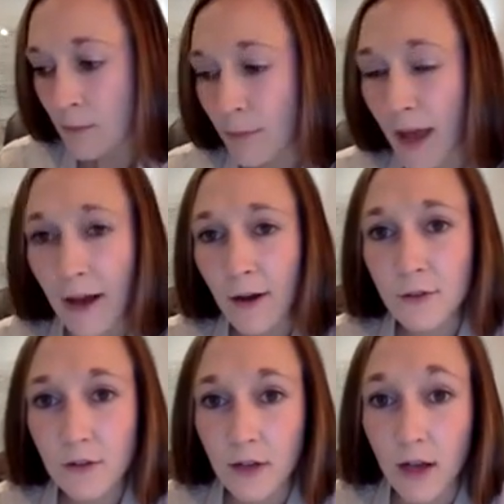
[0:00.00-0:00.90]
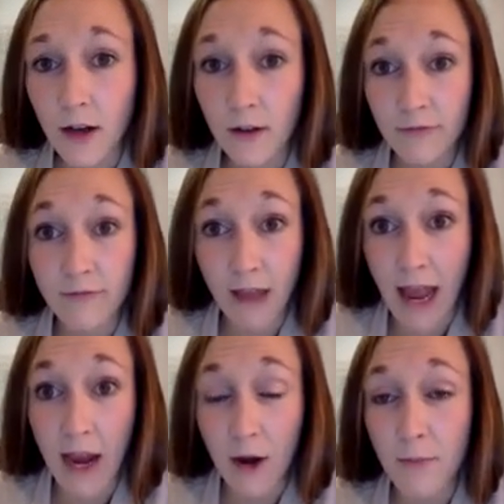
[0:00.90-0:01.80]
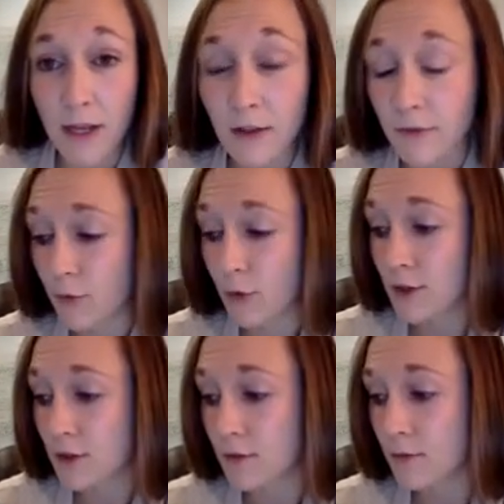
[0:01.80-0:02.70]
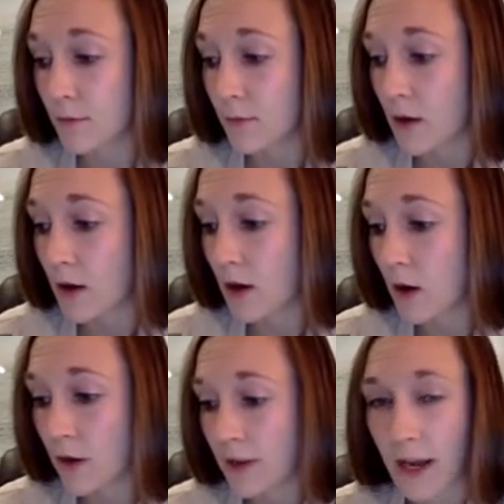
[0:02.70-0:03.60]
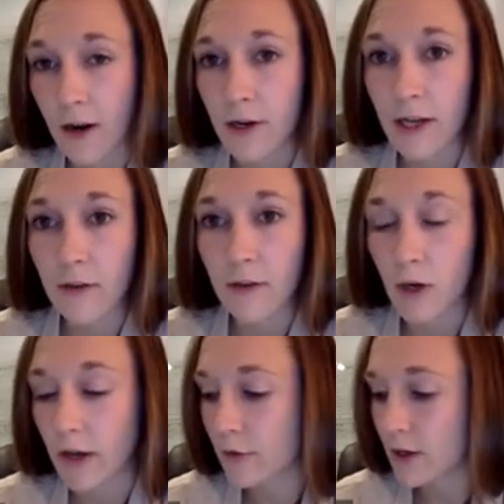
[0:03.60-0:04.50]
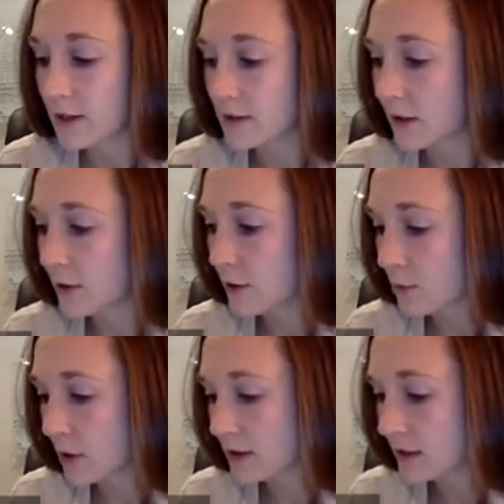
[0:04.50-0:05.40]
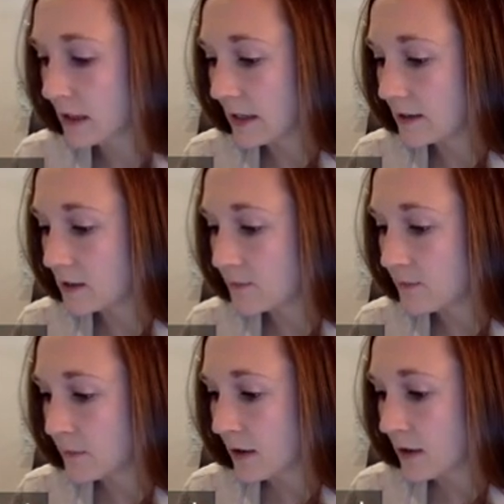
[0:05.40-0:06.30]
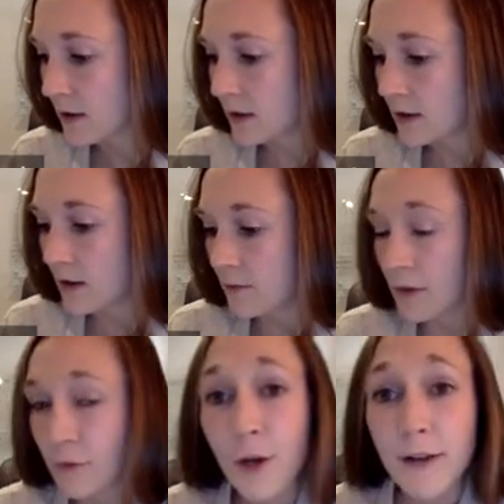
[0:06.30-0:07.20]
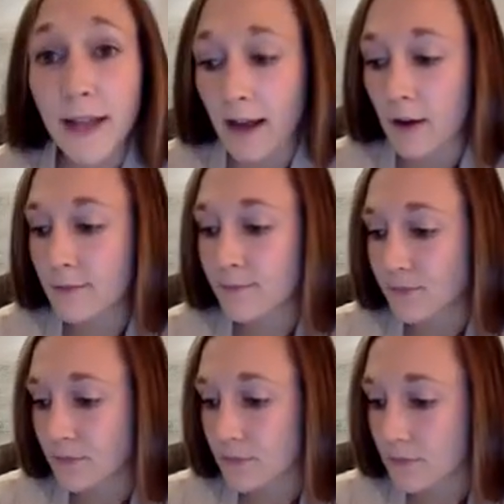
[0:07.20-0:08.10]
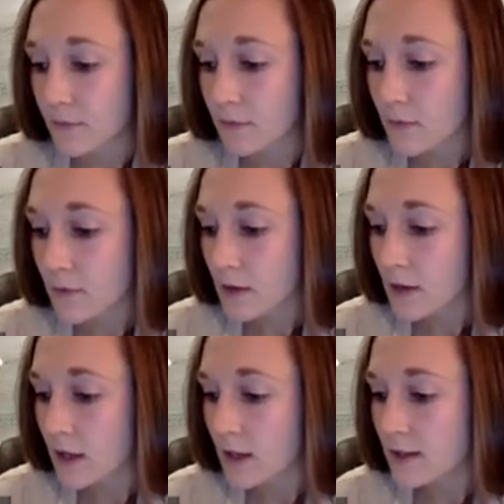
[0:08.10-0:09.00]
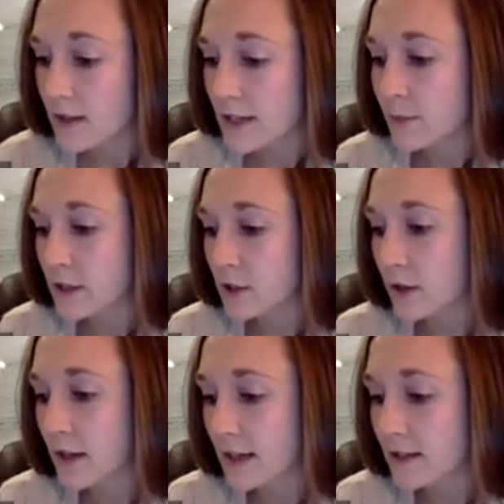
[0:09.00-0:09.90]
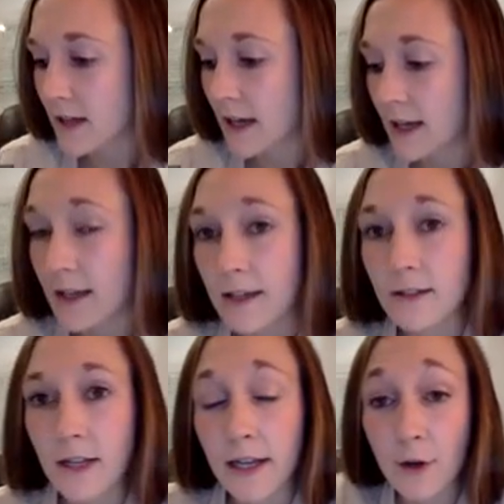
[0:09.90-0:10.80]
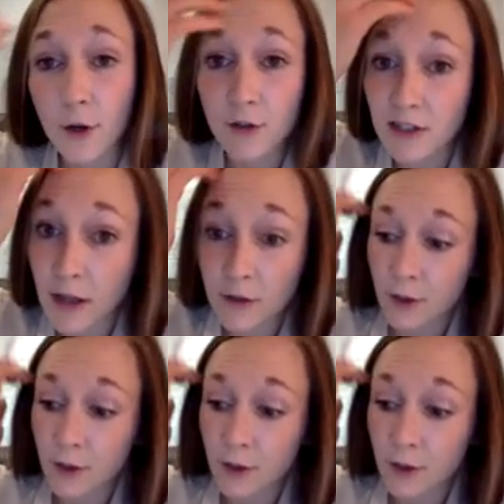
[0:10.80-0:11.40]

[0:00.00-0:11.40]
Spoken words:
Pounds of air being the force on the area of whatever it is that they're pressing against. But if we go down, this next picture on the next slide is going to introduce another